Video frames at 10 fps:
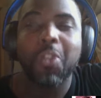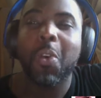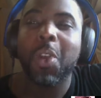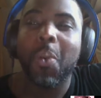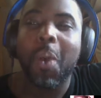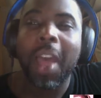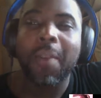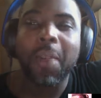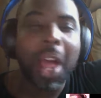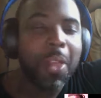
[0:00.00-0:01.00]
will have a
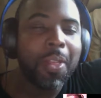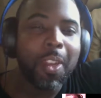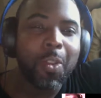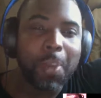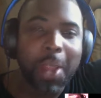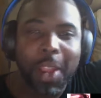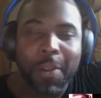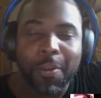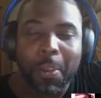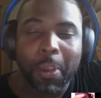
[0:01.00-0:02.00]
lot of things planned for
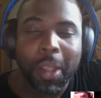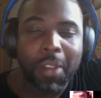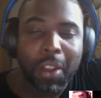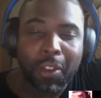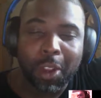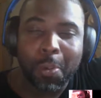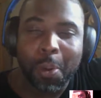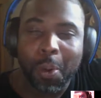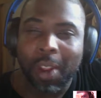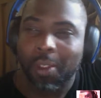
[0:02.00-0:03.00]
the PlayStation
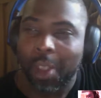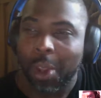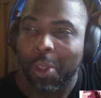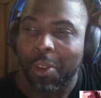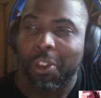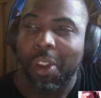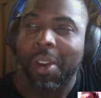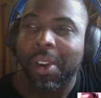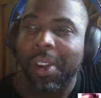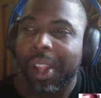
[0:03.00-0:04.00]
Experience later this year.
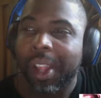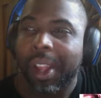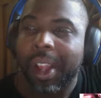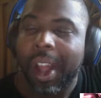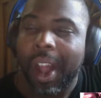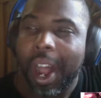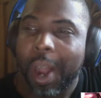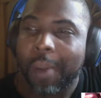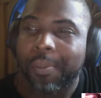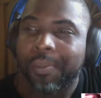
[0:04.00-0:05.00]

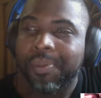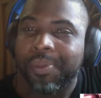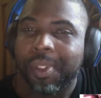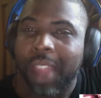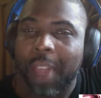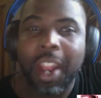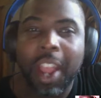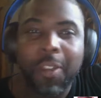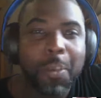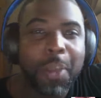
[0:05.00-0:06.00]
I think
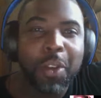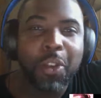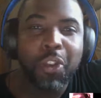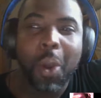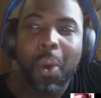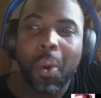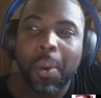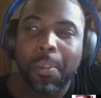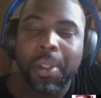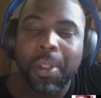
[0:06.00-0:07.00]
that's the bigger show.
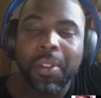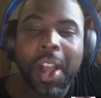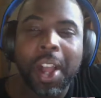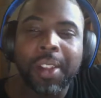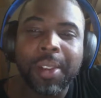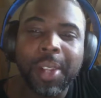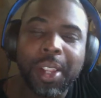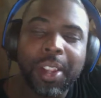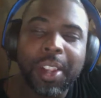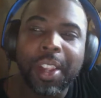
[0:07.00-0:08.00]
But
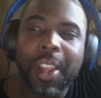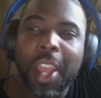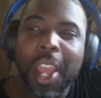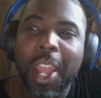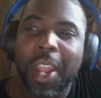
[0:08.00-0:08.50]
hey,